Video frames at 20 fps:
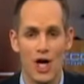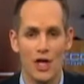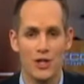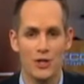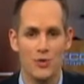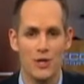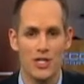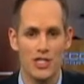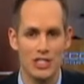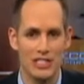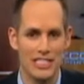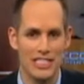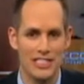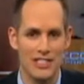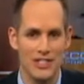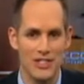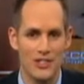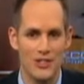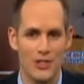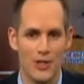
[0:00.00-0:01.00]
your wish list
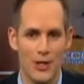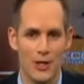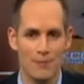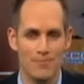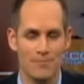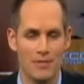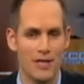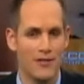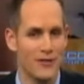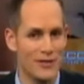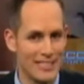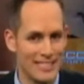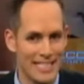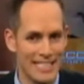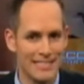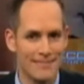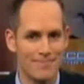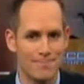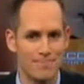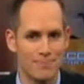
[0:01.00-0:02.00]
this year. If you
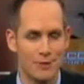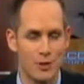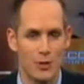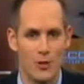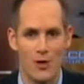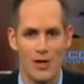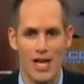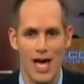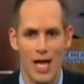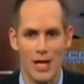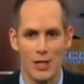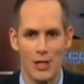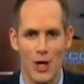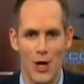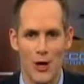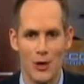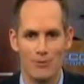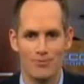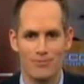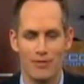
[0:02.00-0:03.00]
didn't, you are not
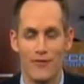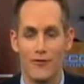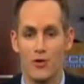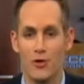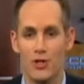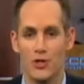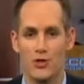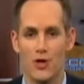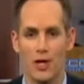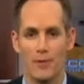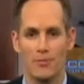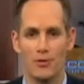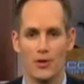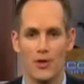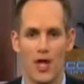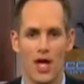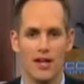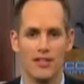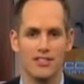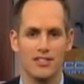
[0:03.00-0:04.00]
alone. Before the Drake
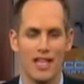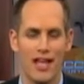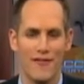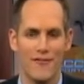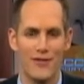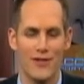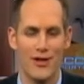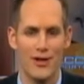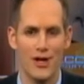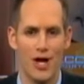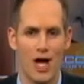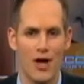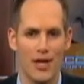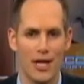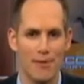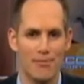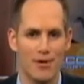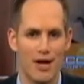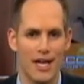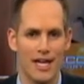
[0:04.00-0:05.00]
Bulldogs left for their holiday
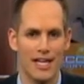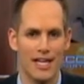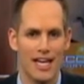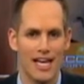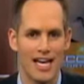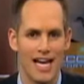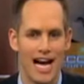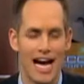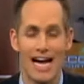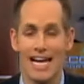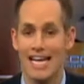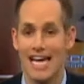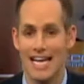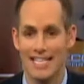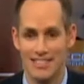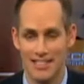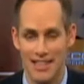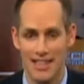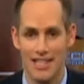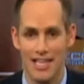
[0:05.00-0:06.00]
break, I
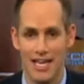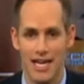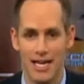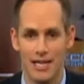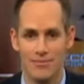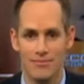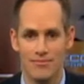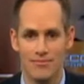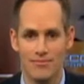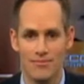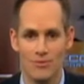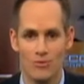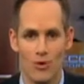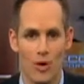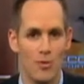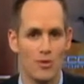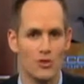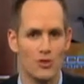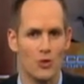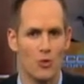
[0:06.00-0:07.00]
asked them,
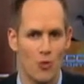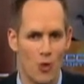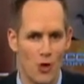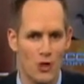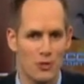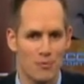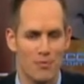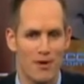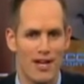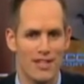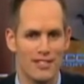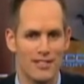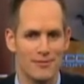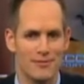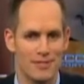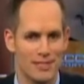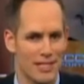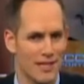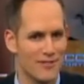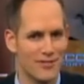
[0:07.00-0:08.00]
what was the worst present
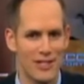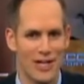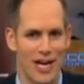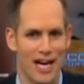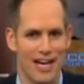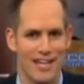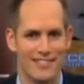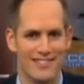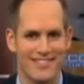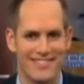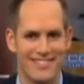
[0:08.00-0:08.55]
you ever got?